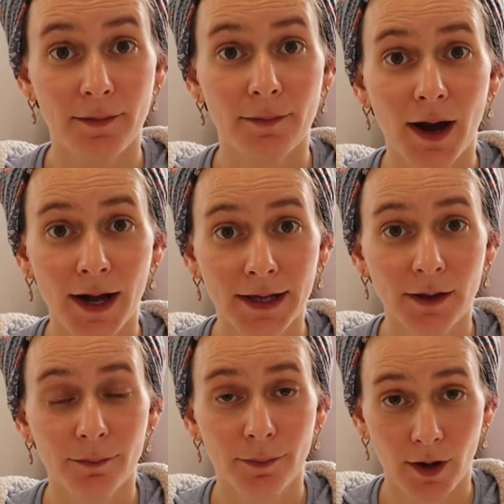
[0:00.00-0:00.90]
And
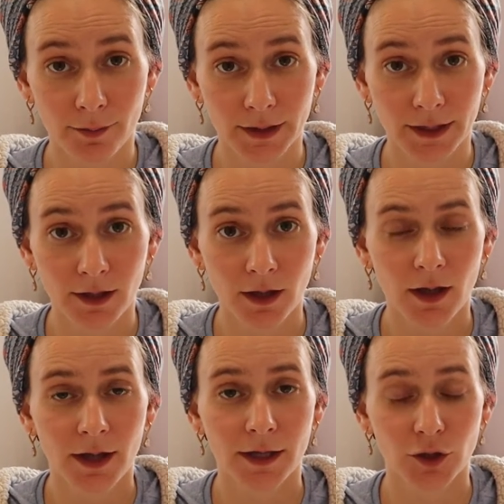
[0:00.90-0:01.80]
my public
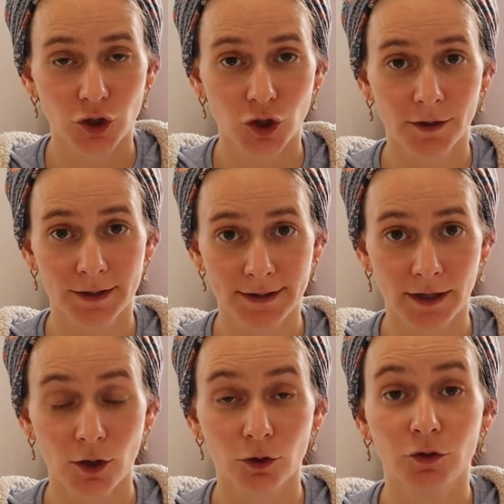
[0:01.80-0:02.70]
insurance
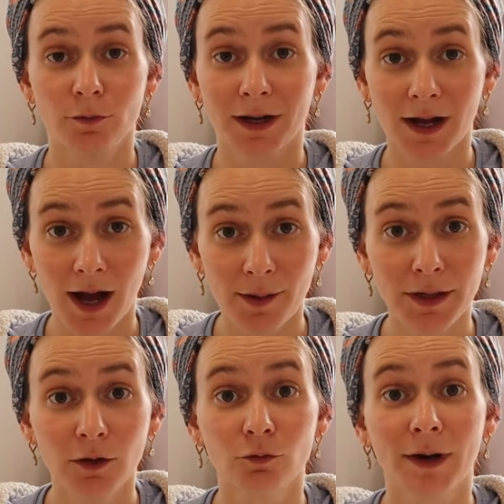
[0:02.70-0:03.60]
that I go to,
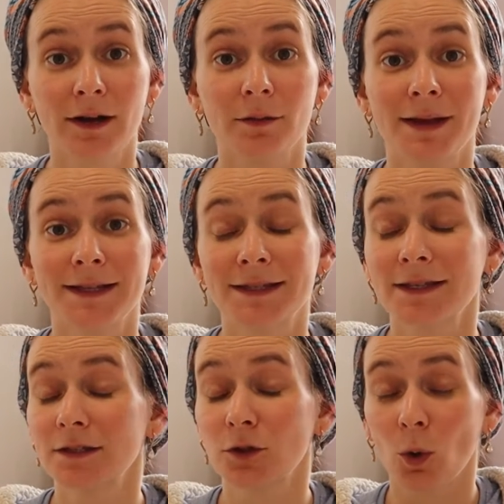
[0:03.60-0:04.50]
Maccabi, recommends
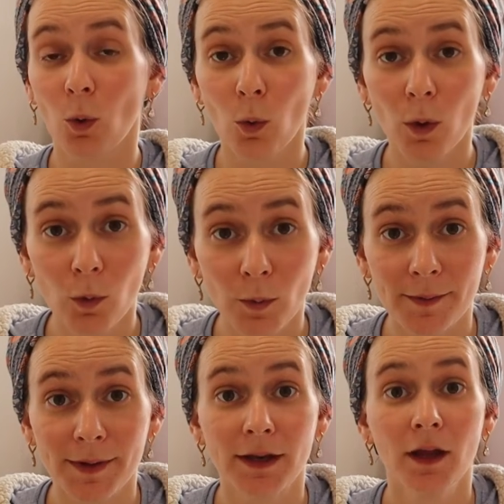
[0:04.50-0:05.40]
this to all
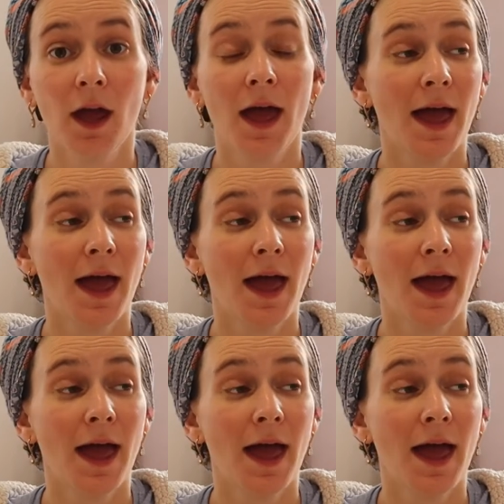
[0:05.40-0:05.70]
women